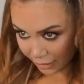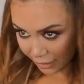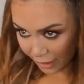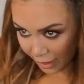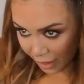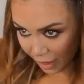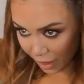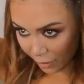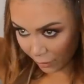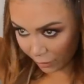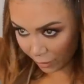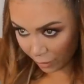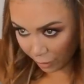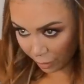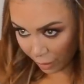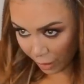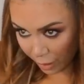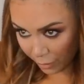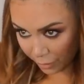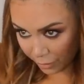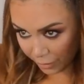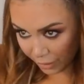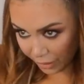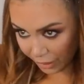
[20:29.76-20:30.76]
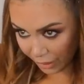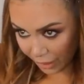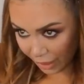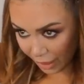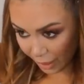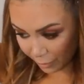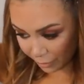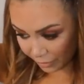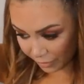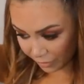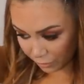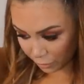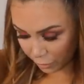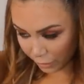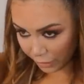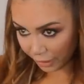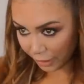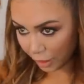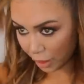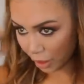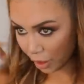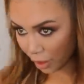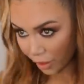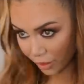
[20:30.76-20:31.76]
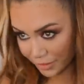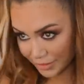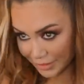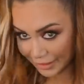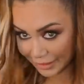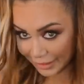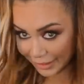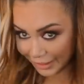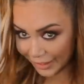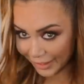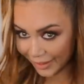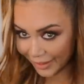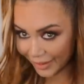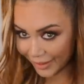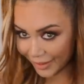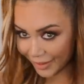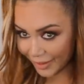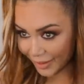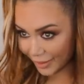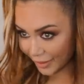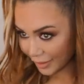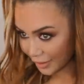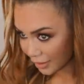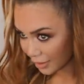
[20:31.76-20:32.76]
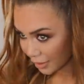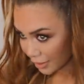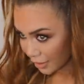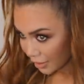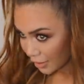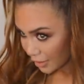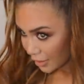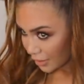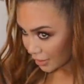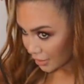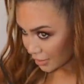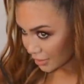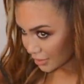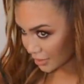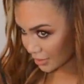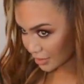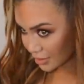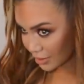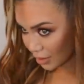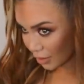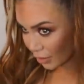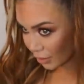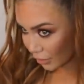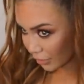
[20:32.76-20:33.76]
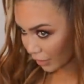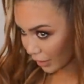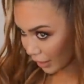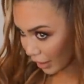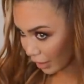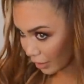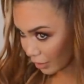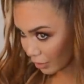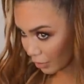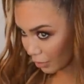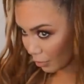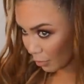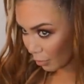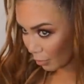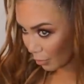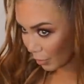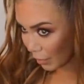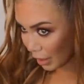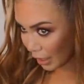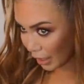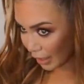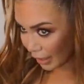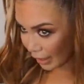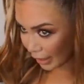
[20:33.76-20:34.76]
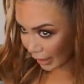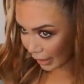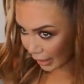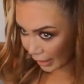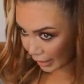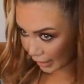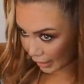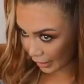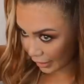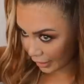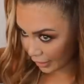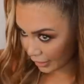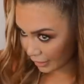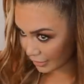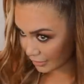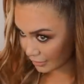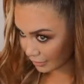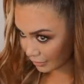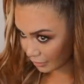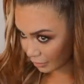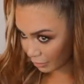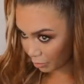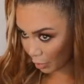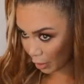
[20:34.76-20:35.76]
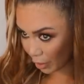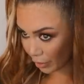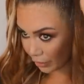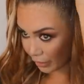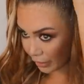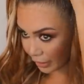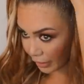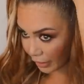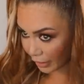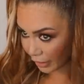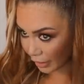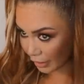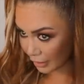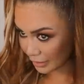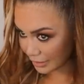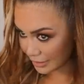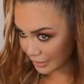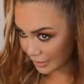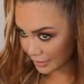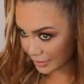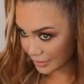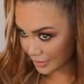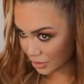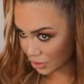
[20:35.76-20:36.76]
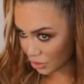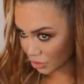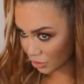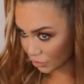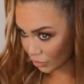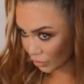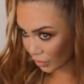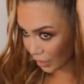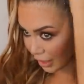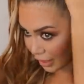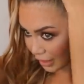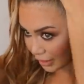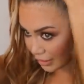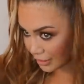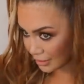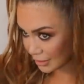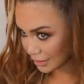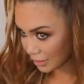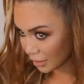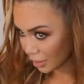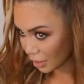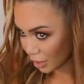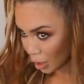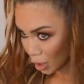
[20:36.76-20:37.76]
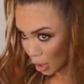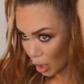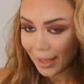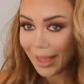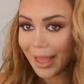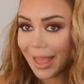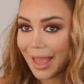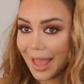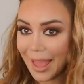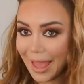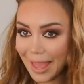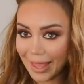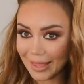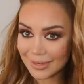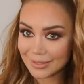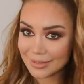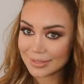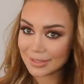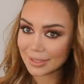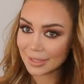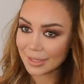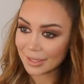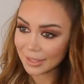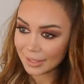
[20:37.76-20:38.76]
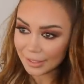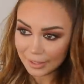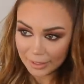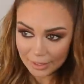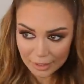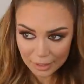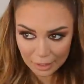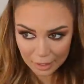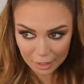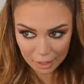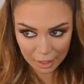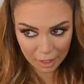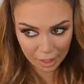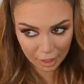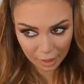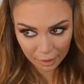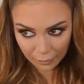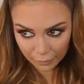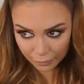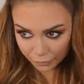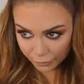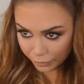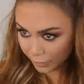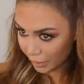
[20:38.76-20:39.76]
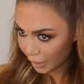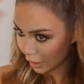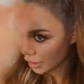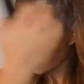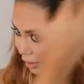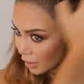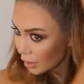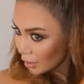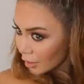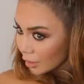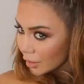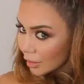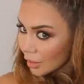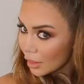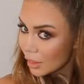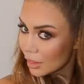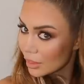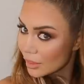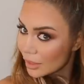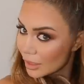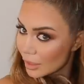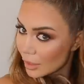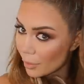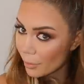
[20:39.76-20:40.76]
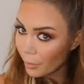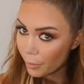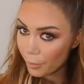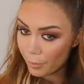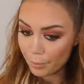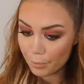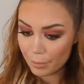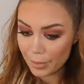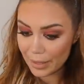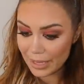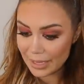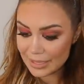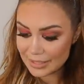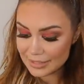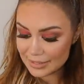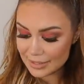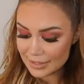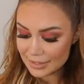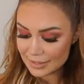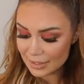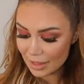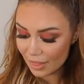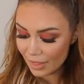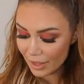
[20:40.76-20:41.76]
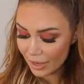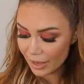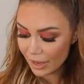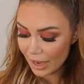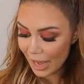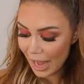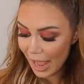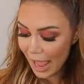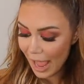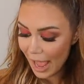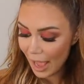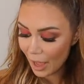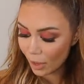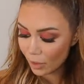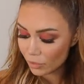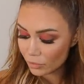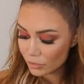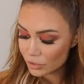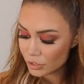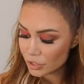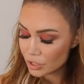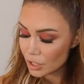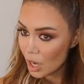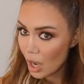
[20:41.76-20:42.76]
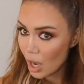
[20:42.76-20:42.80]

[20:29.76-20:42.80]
Now I want to pop a couple of quick curls in here so that my hair isn't poking out dead straight. And here in the pieces that are out,